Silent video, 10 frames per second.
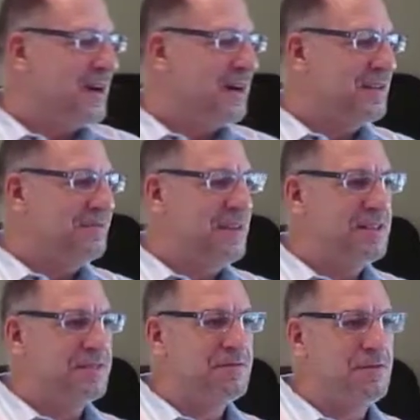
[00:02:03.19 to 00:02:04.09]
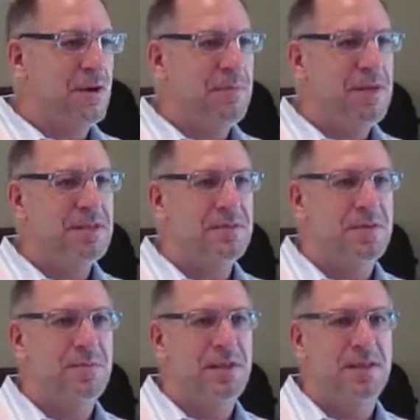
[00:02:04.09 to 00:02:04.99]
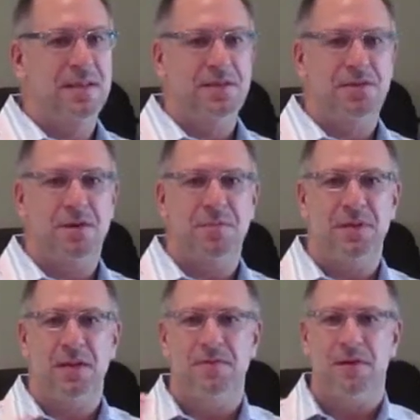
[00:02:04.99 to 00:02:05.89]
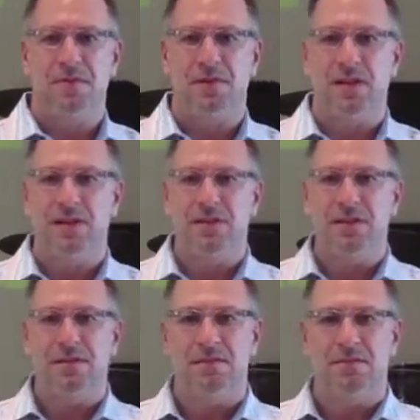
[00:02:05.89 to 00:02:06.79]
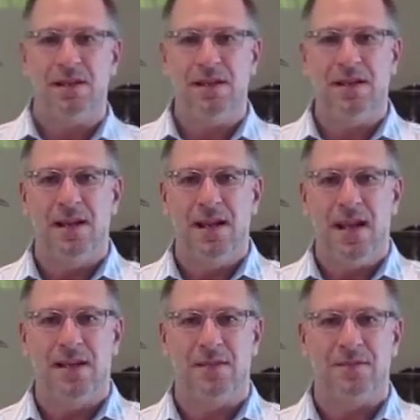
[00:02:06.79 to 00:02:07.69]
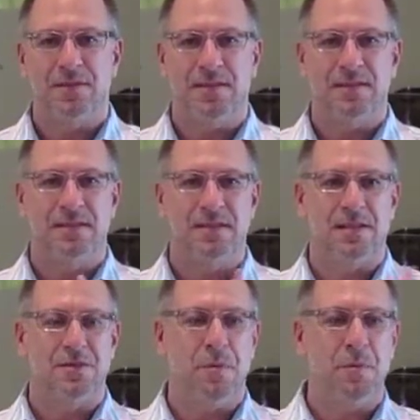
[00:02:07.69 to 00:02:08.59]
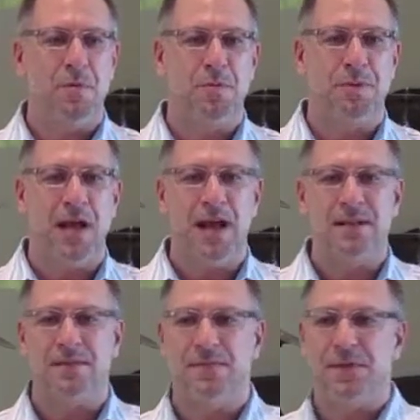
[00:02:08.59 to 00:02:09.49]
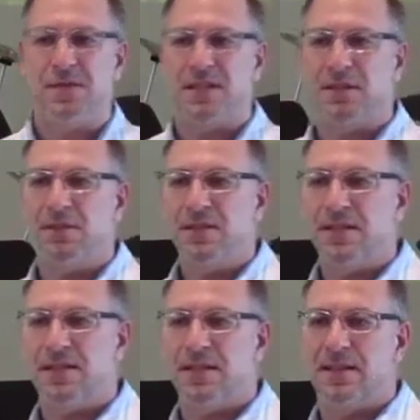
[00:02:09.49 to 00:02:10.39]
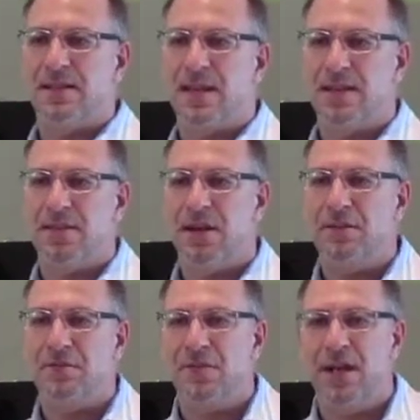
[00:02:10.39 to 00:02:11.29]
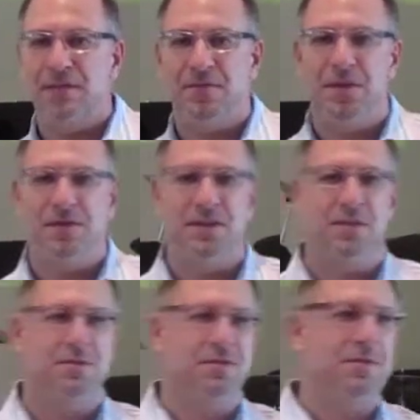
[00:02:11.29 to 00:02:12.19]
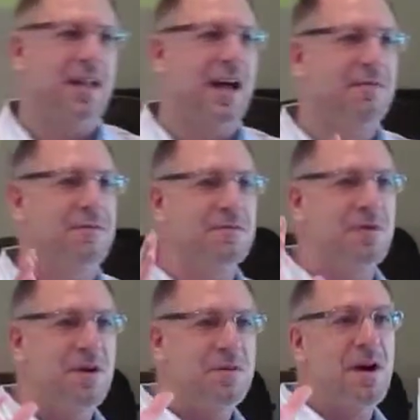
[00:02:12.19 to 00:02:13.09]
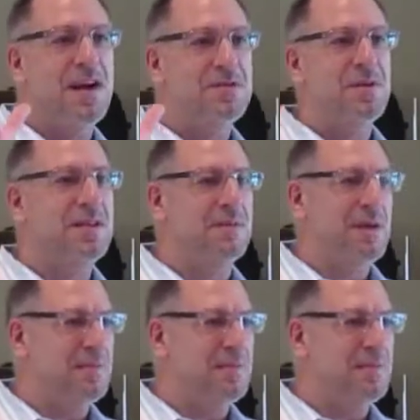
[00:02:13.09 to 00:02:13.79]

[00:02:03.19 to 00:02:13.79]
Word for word: uh, the Feast of Trumpets would be the trumpet in Revelation, right? And the, the, the trumpet will blast in First Thessalonians as the dead in Christ will rise first, and those that are alive will rise with them